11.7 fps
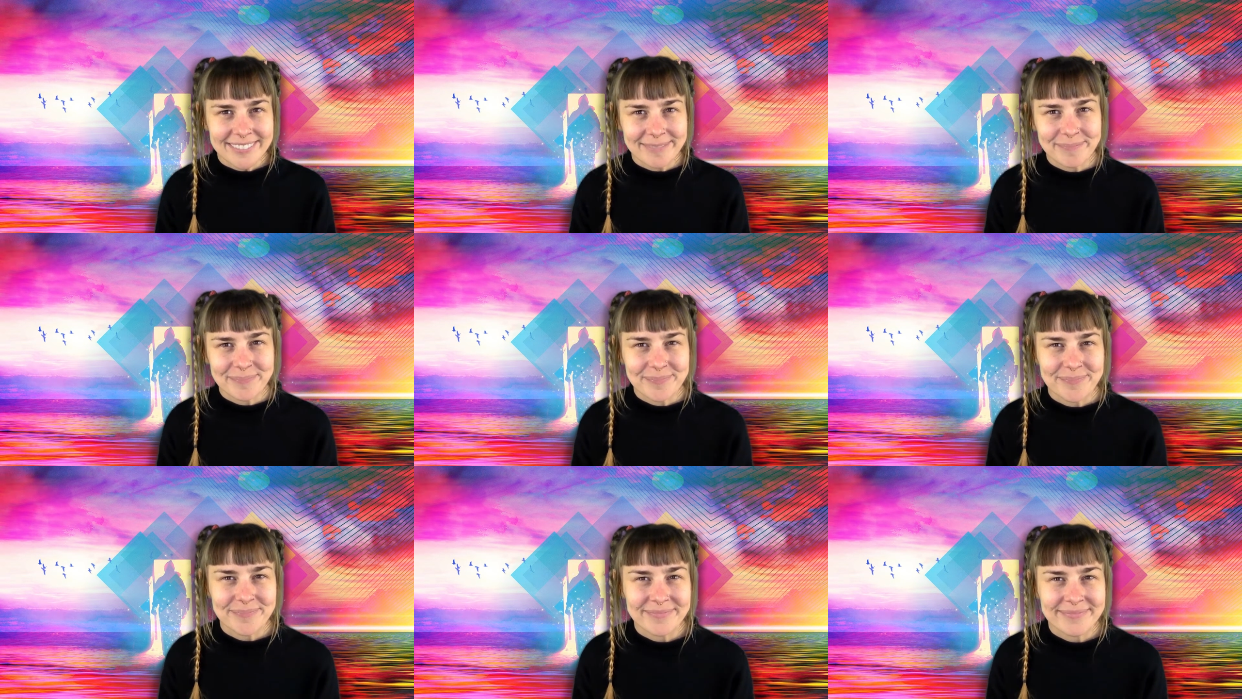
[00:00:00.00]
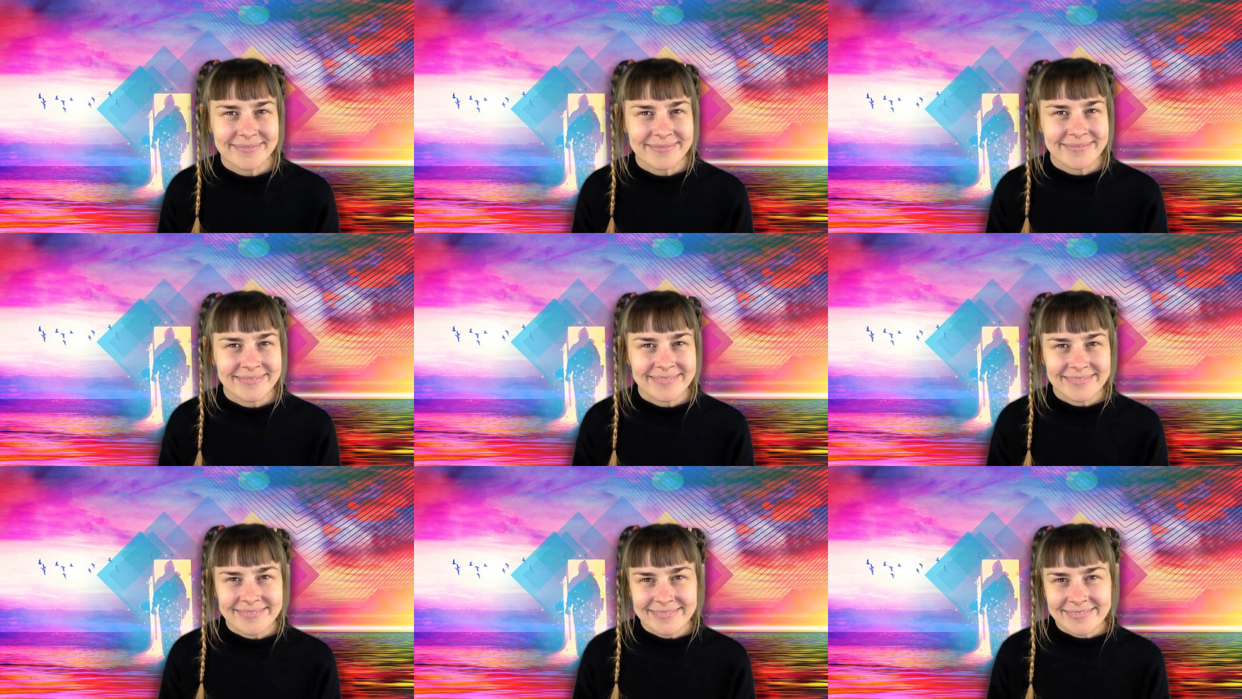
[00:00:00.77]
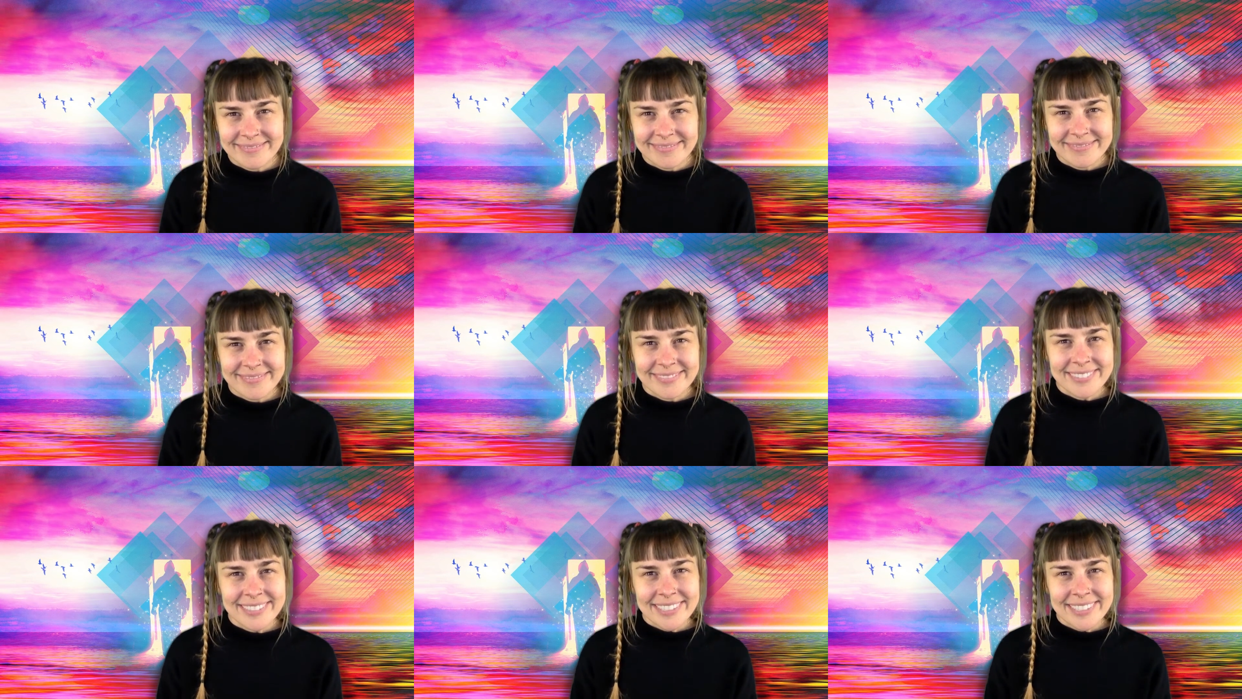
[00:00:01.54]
[no speech]